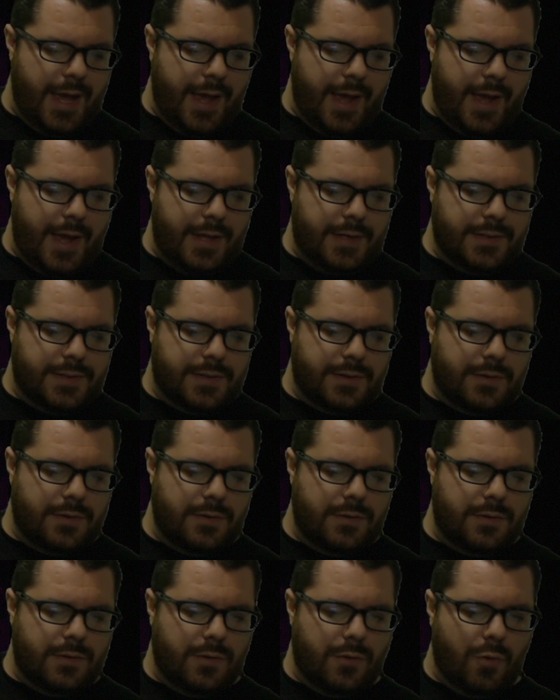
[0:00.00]
And
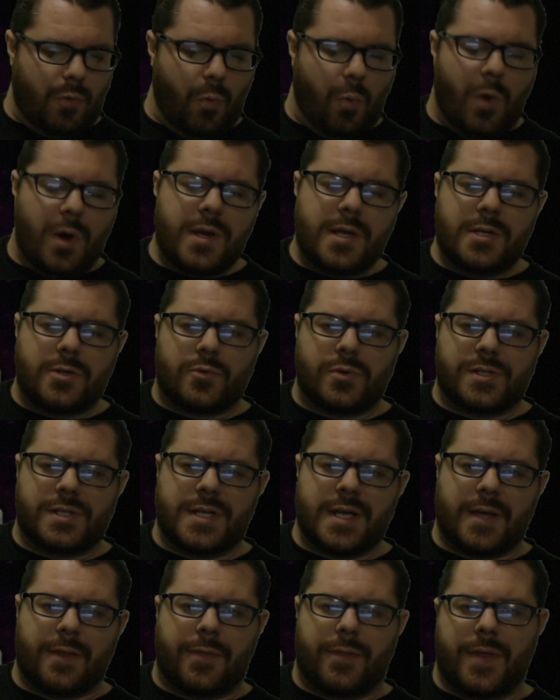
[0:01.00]
one
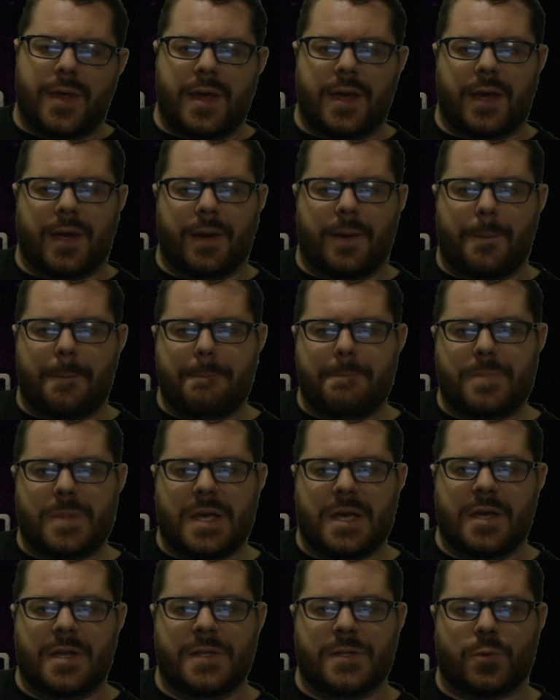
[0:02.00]
interesting thing
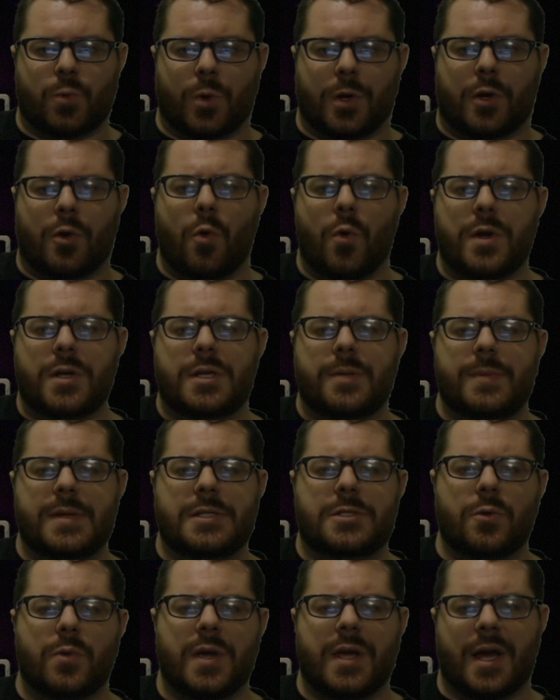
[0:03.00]
is we're going to
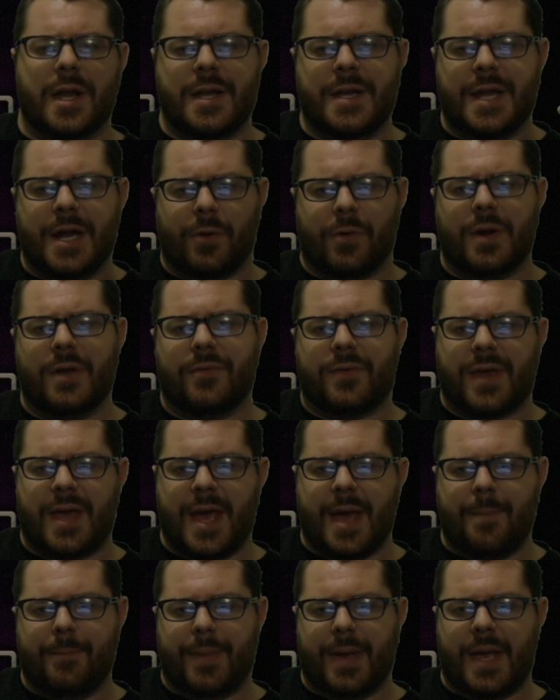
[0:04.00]
be doing a narrative
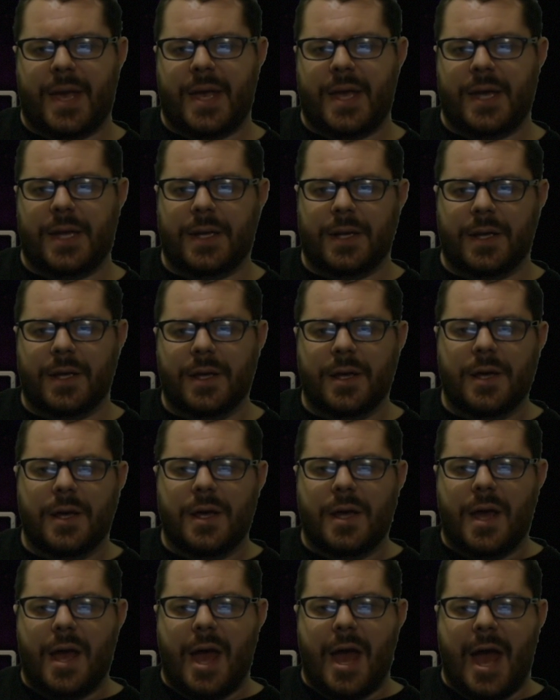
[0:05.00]
campaign
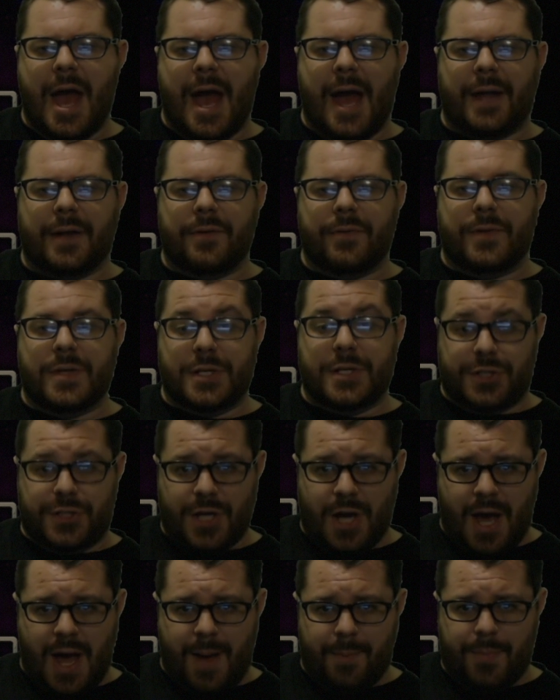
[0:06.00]
at the
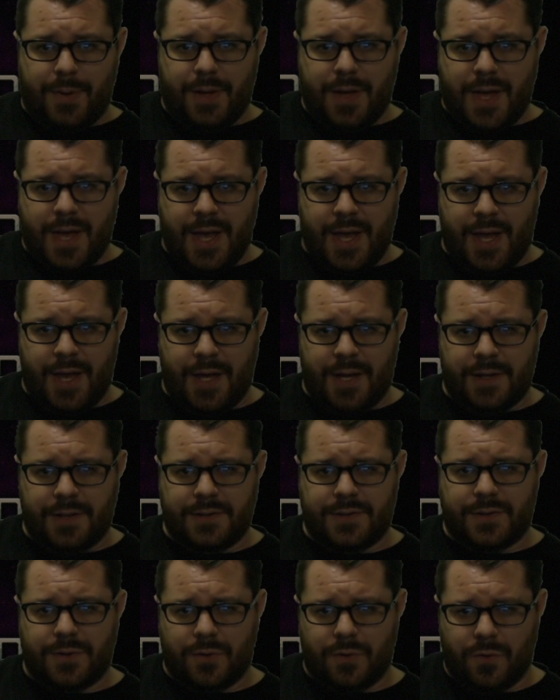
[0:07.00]
shop,
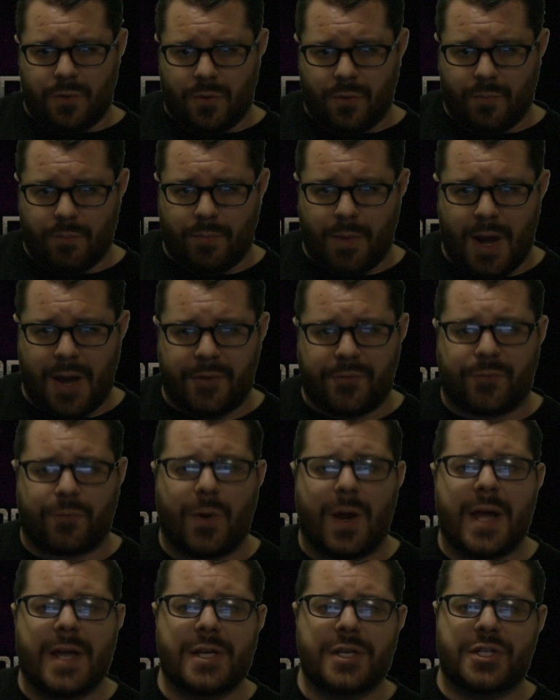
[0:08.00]
and my
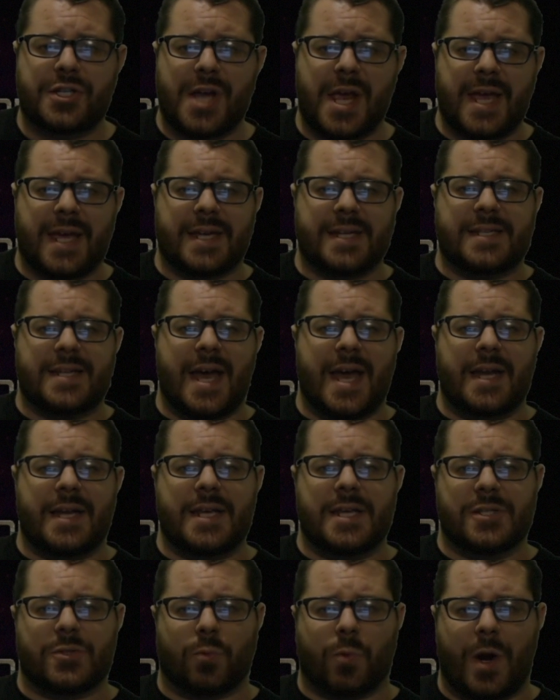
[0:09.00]
friend Jake
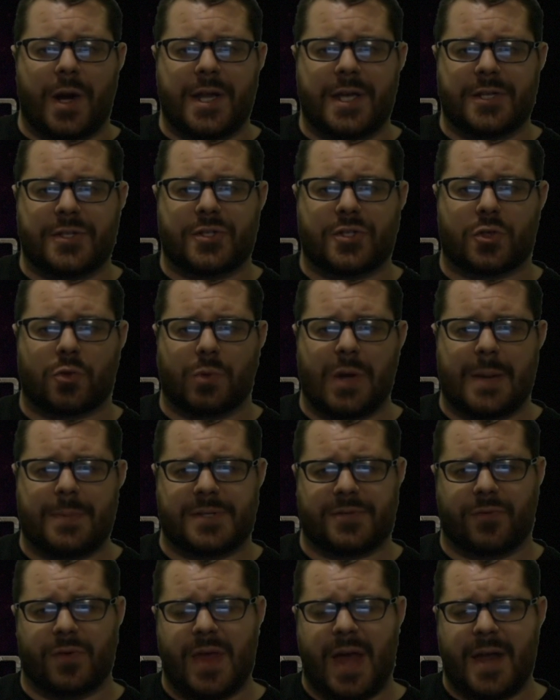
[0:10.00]
Dent is writing
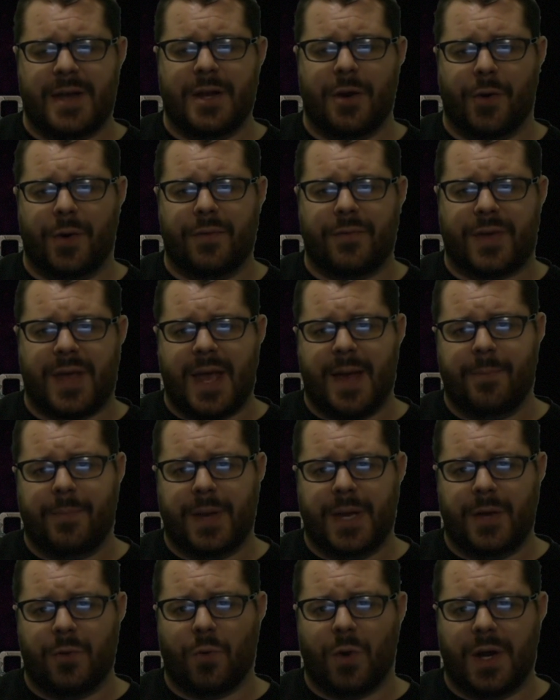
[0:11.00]
scripts for that narrative
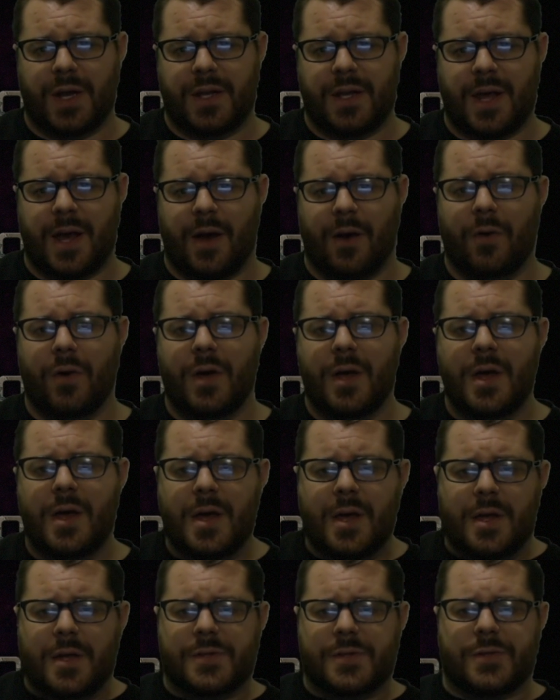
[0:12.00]
campaign right now.
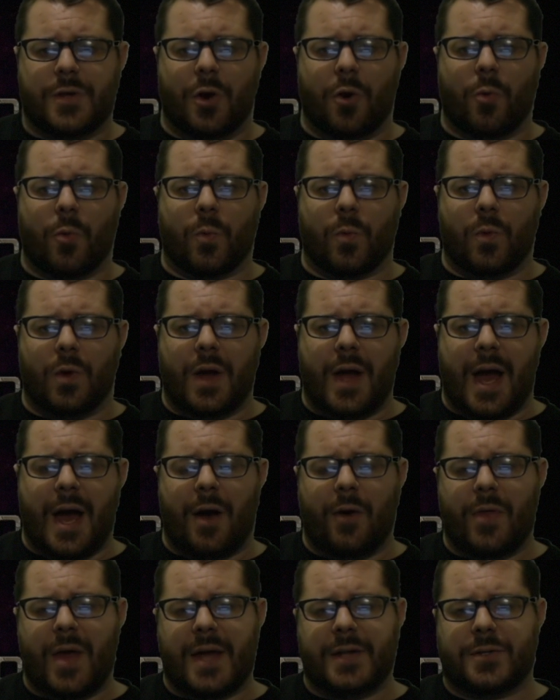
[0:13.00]
So
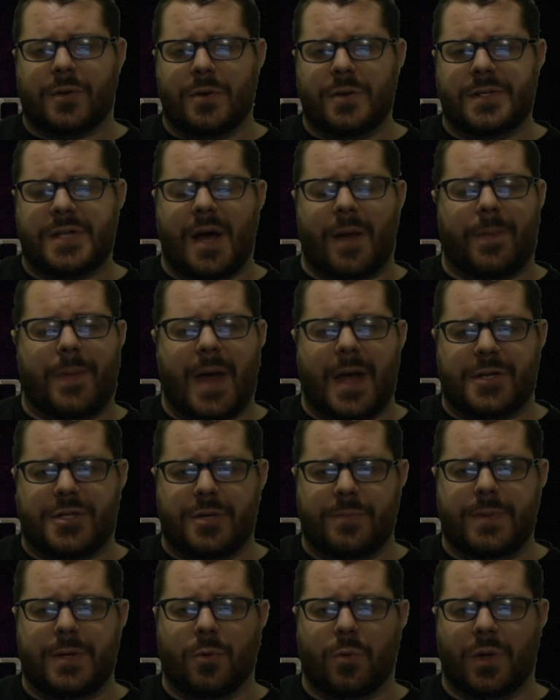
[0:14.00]
how that turns out,
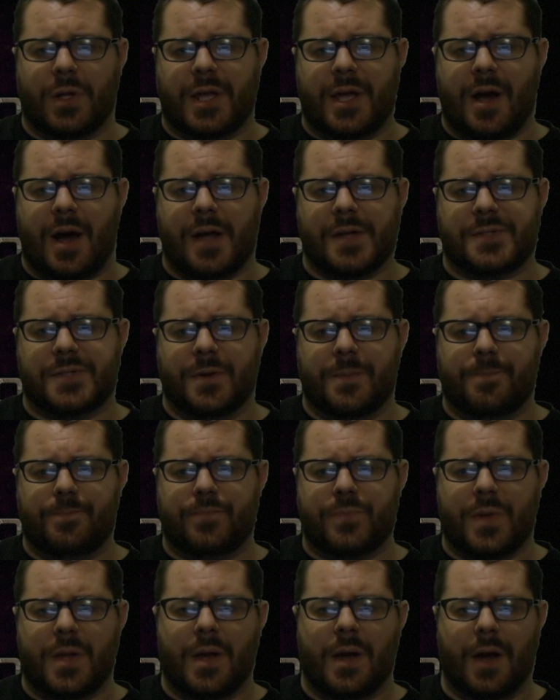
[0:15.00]
that should be really
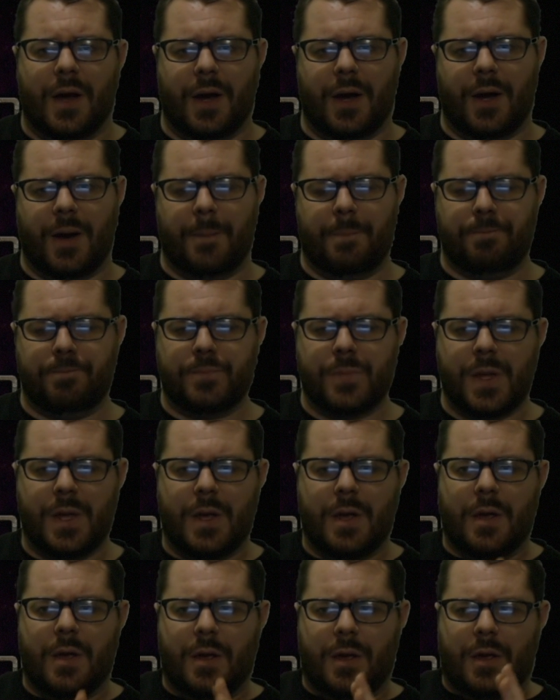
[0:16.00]
awesome.
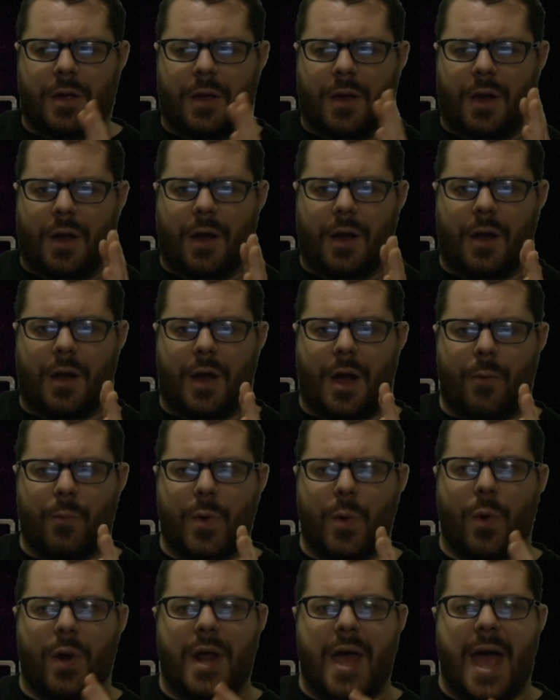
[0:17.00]

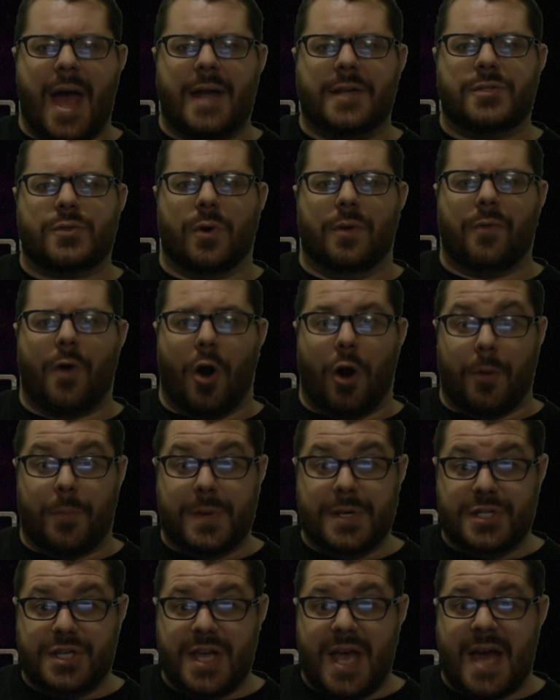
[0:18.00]
We want to add sort of
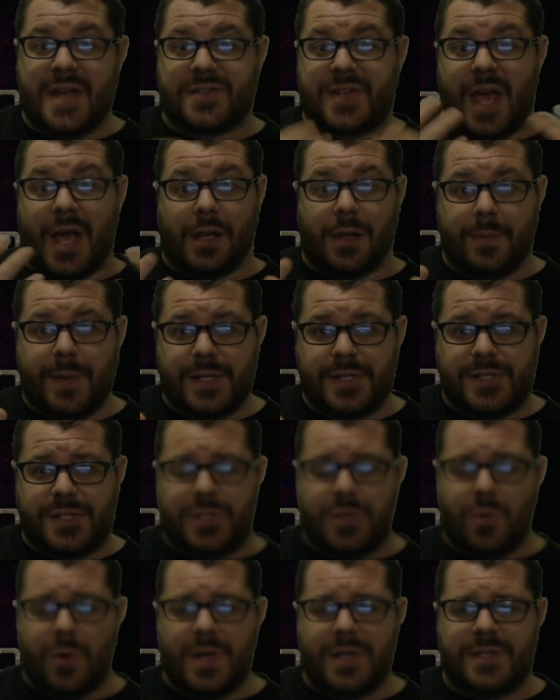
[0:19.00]
RPG-esque
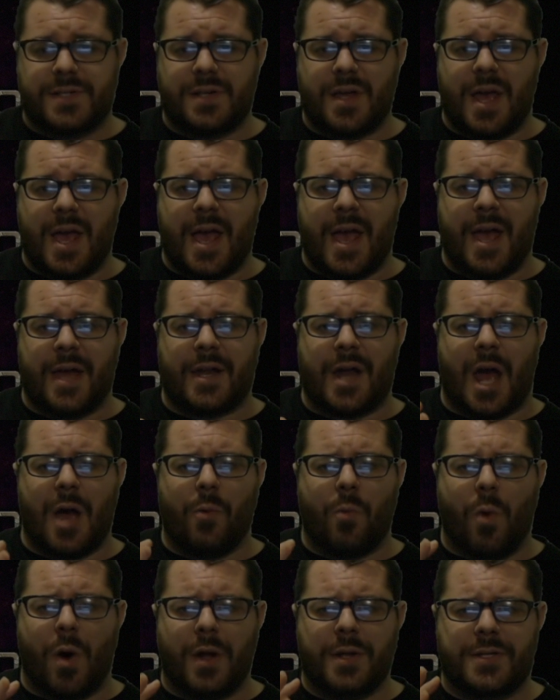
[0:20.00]
elements to it, and
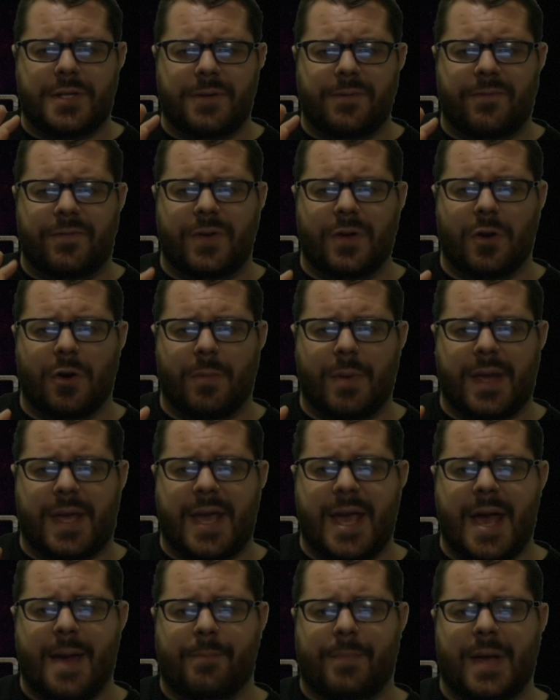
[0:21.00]
I want to film
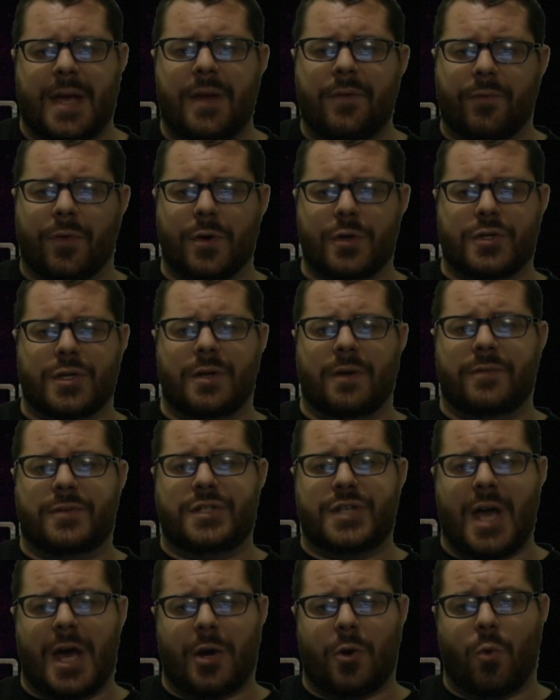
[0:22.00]
a campaign version
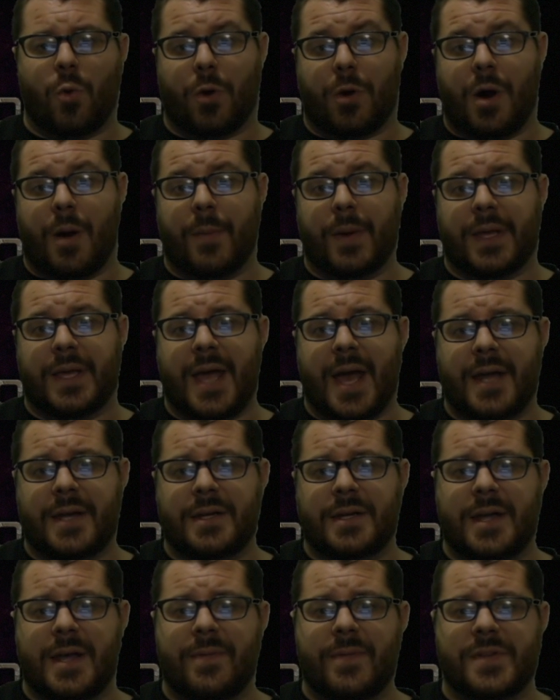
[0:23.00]
of Shadow War
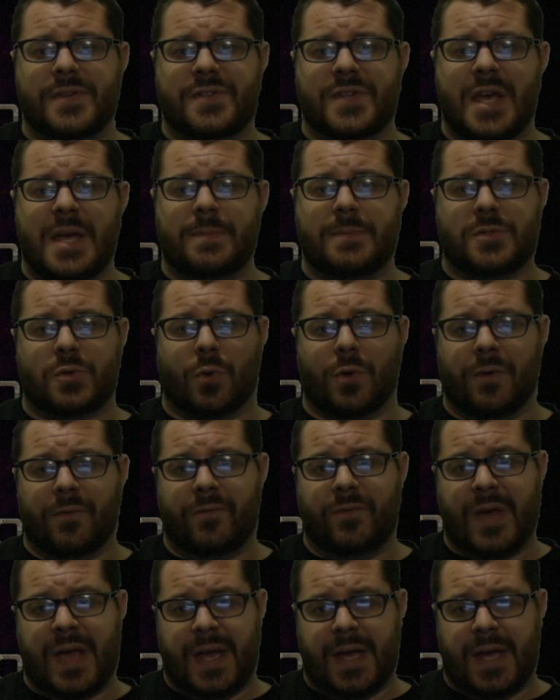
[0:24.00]
Armageddon in the same sort of